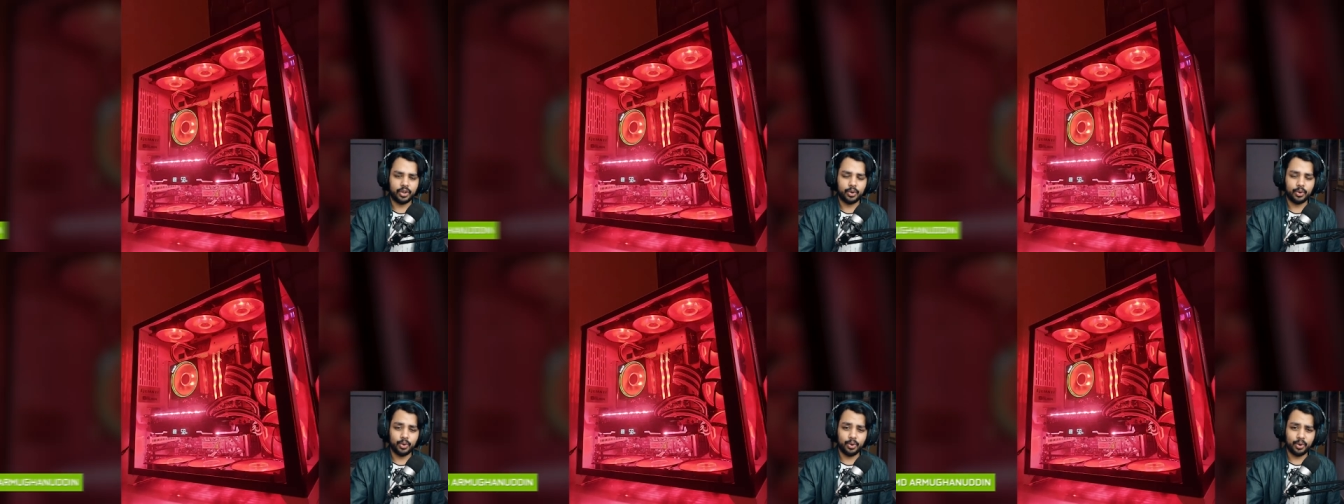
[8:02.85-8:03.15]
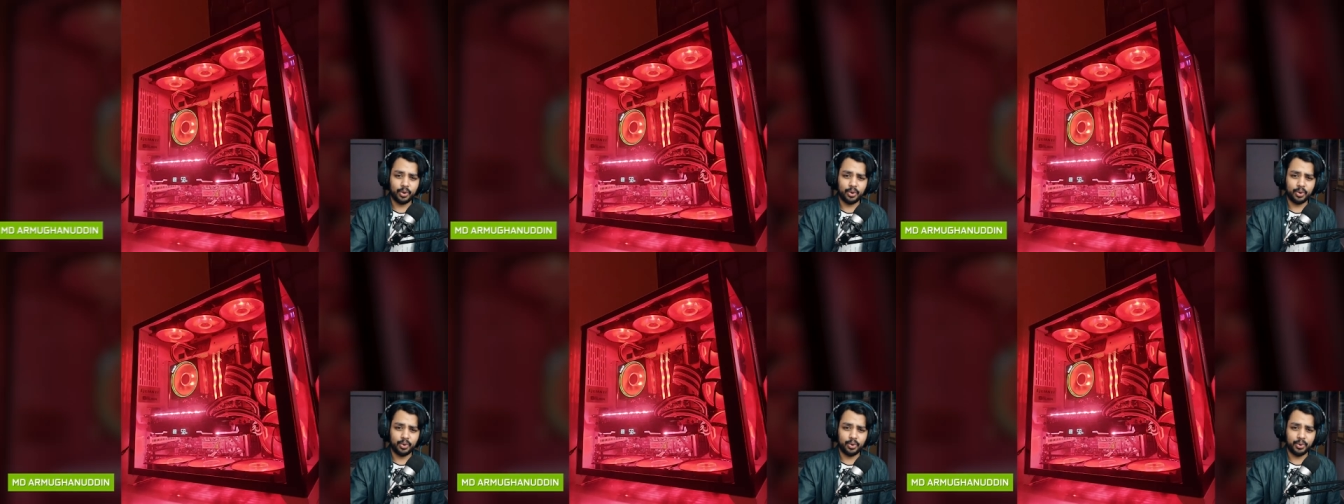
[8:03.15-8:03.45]

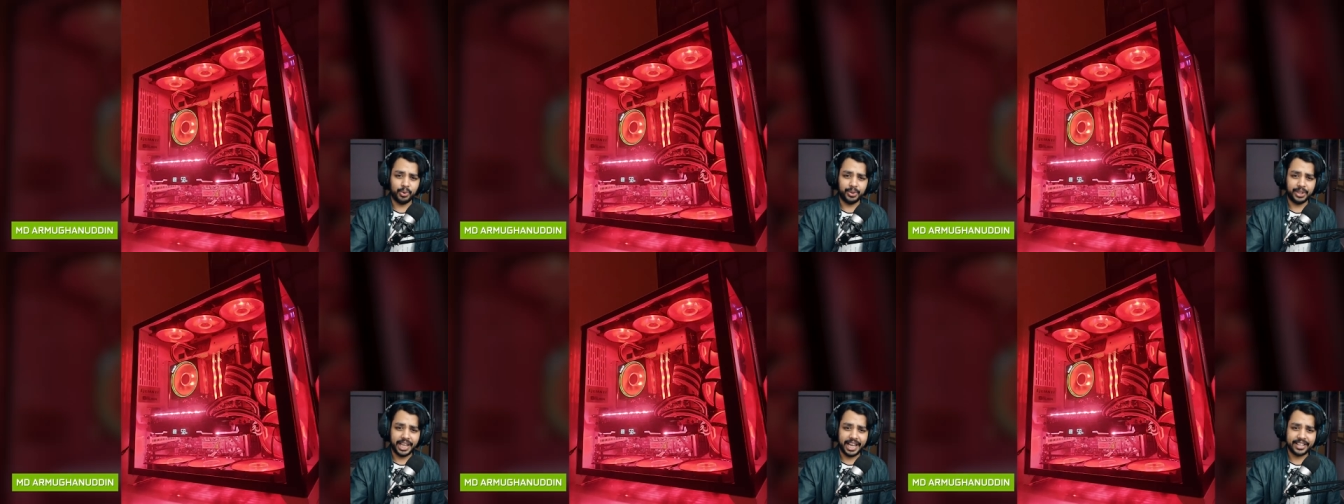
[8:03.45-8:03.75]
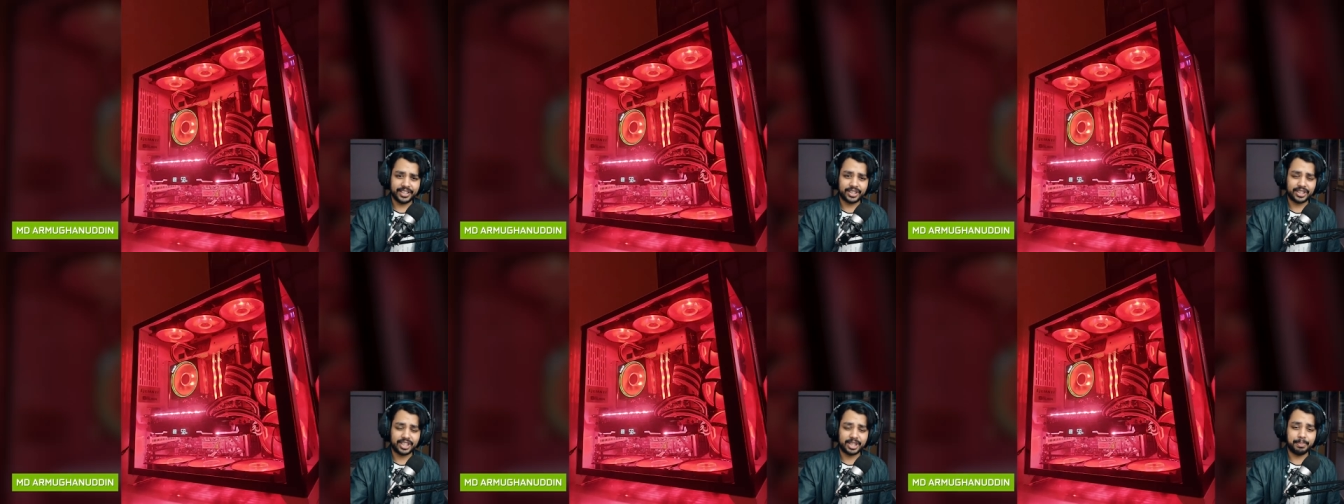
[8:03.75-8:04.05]
Ooh,
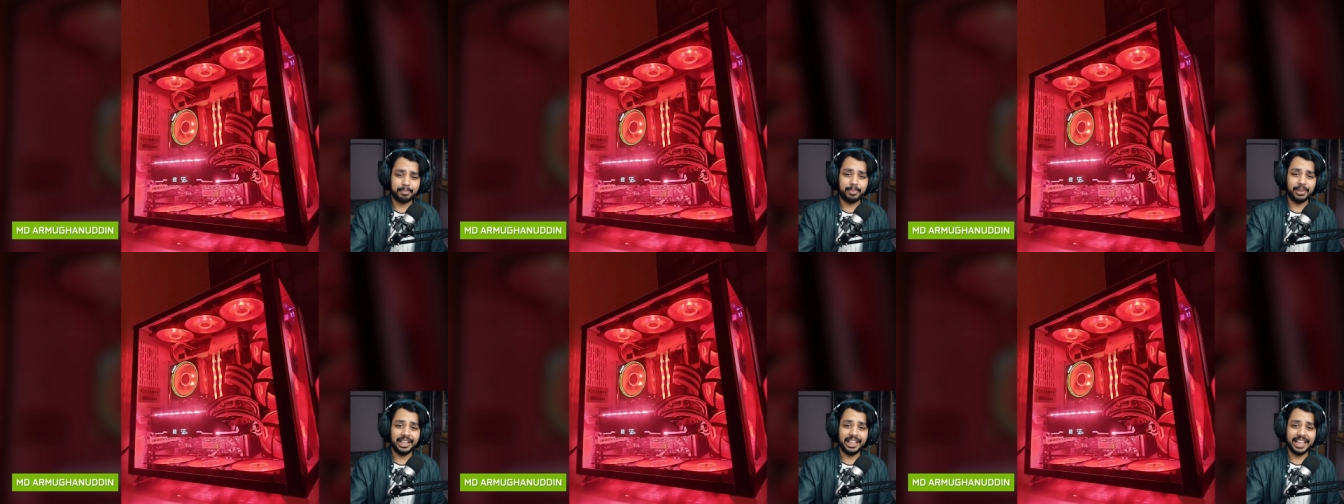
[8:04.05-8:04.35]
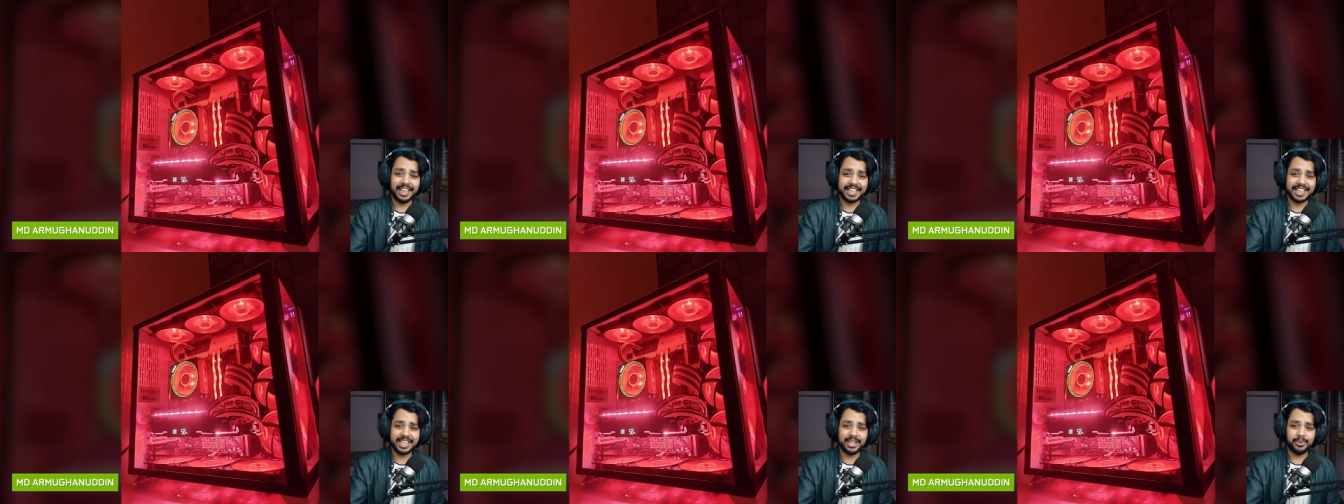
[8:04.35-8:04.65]
that's
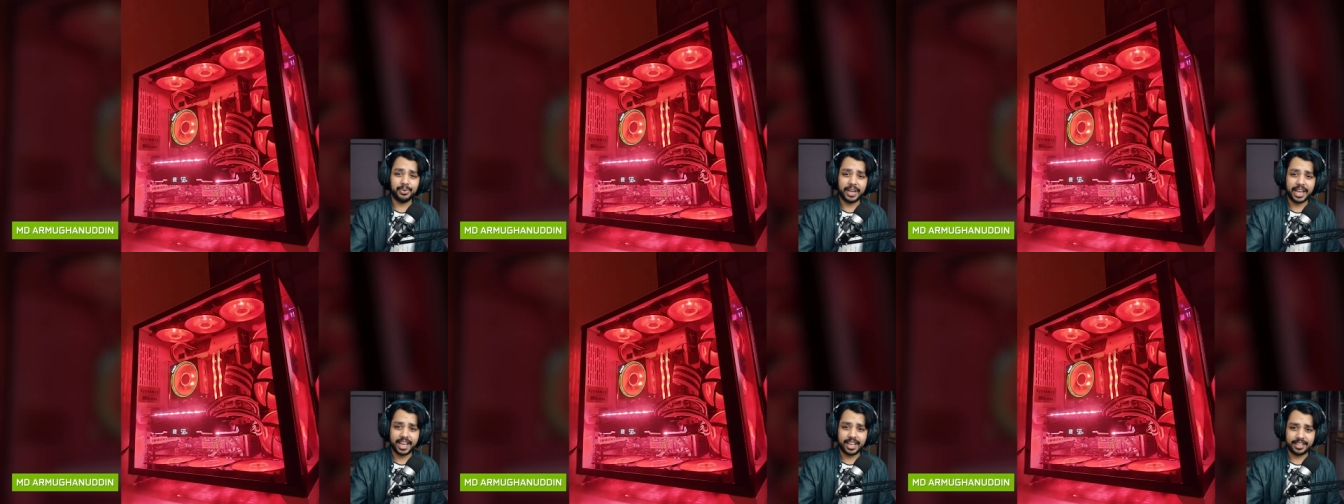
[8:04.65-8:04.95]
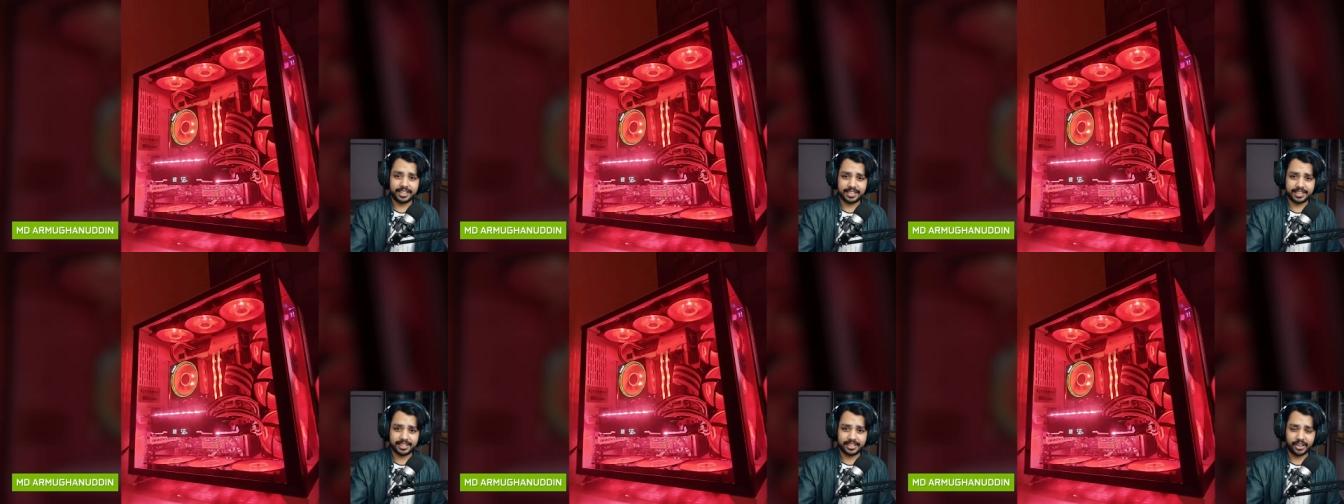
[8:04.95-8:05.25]
bloody
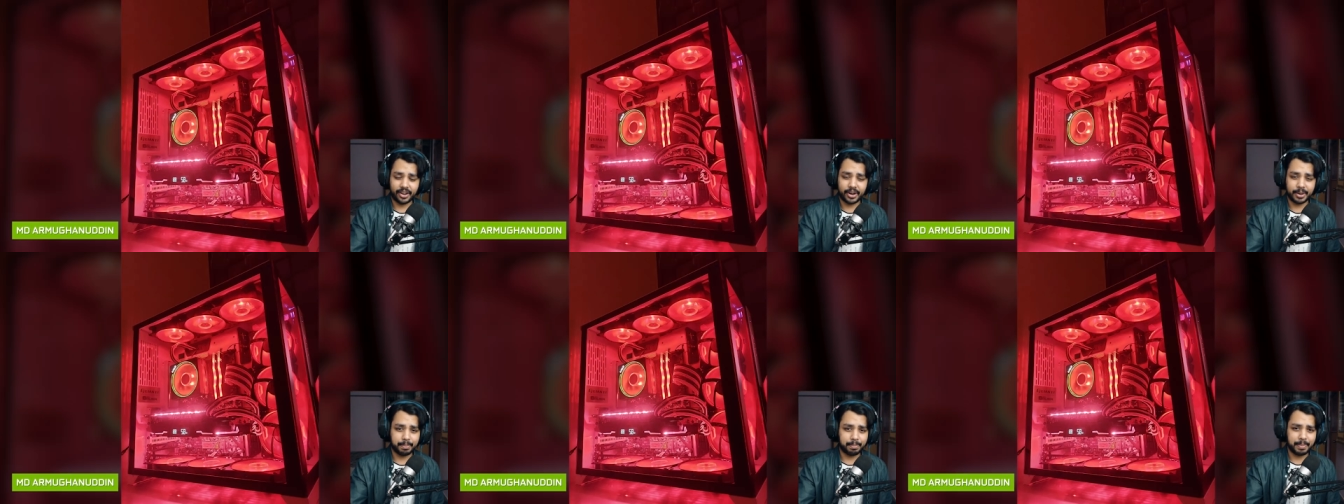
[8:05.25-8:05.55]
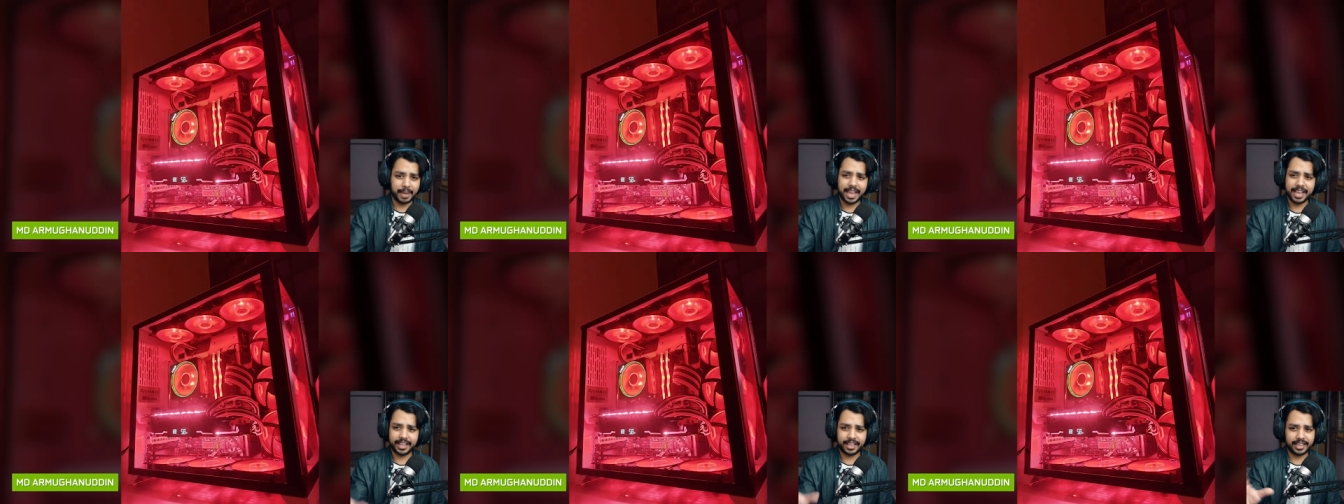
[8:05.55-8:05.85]
red or
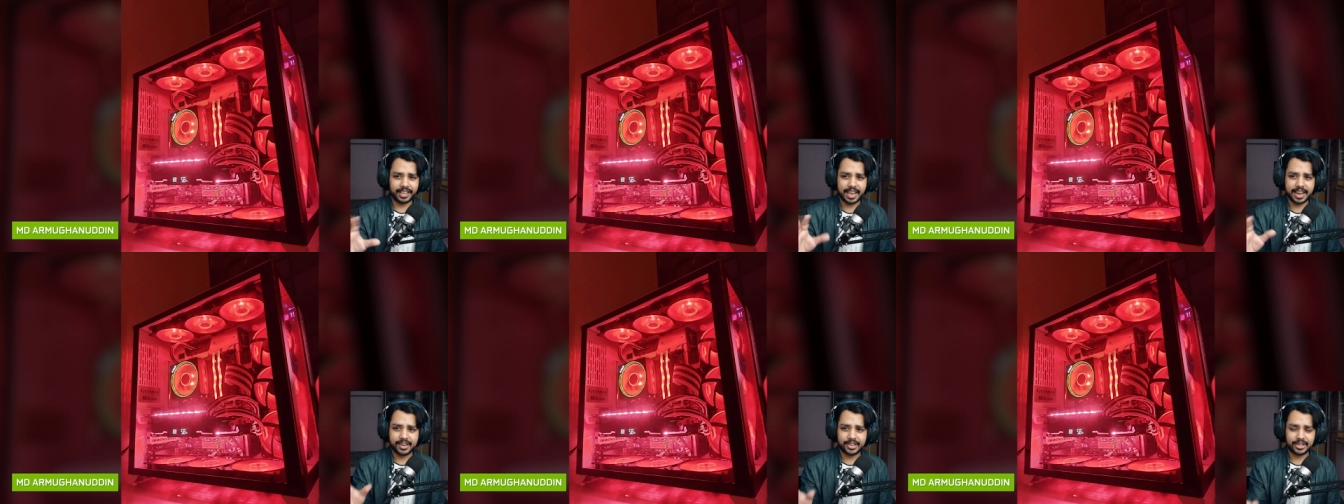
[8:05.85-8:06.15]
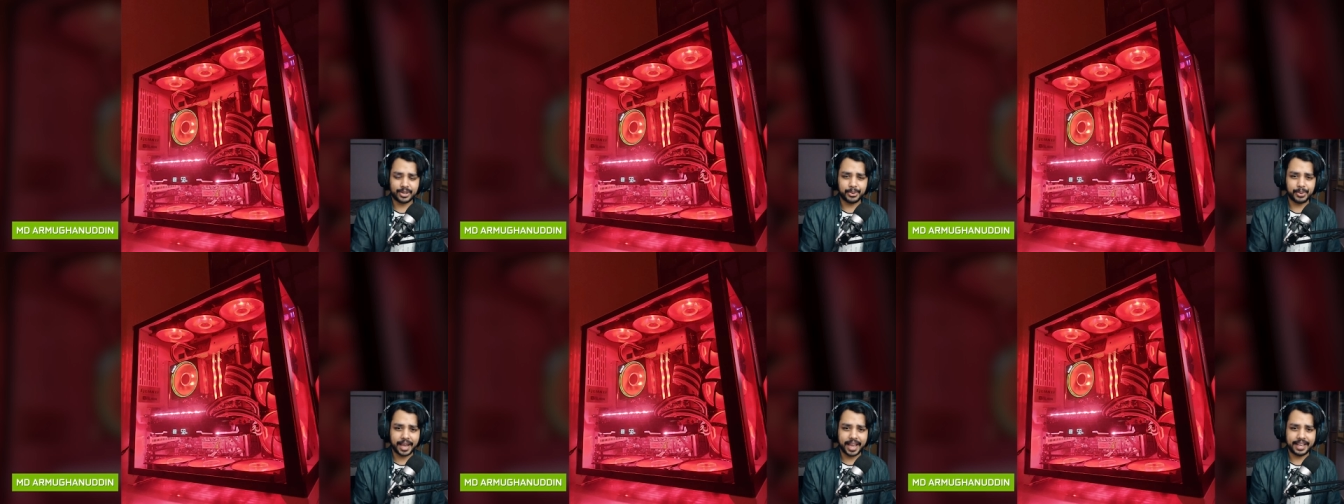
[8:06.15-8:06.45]

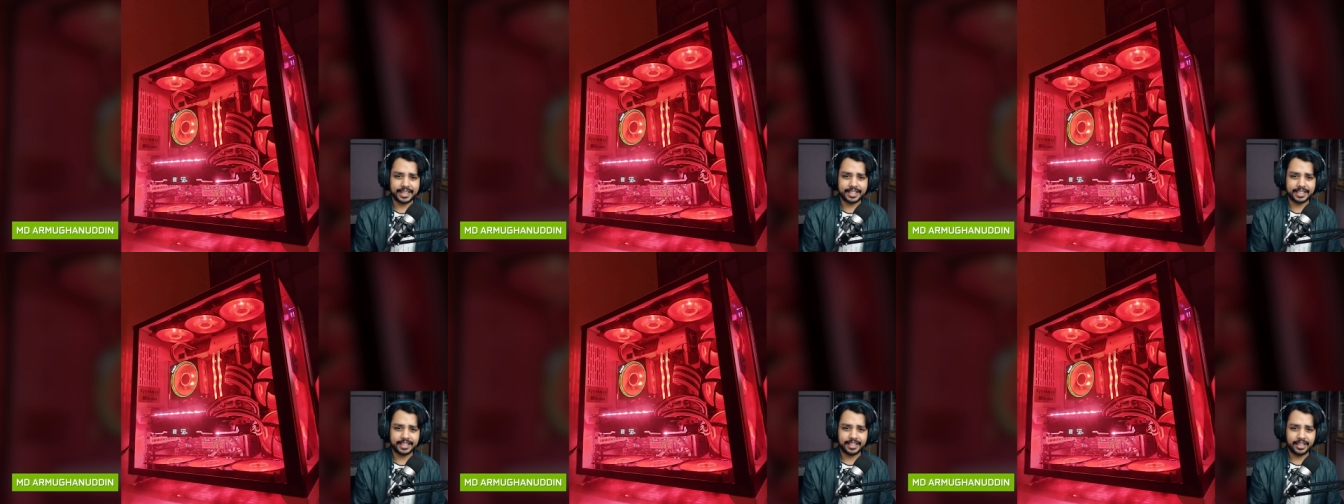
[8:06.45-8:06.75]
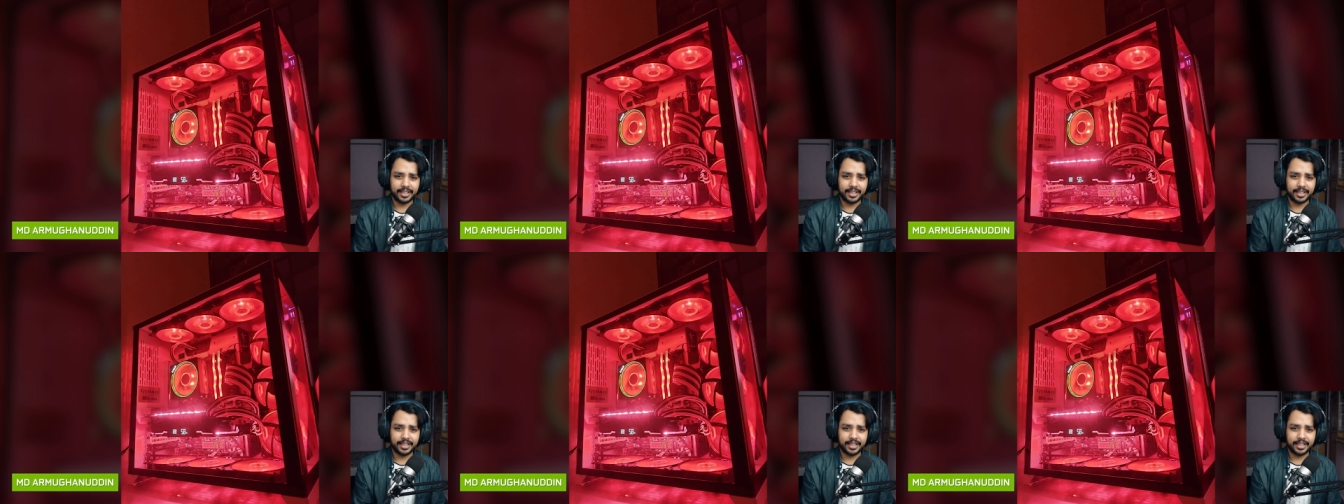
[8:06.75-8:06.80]
pink-ish red.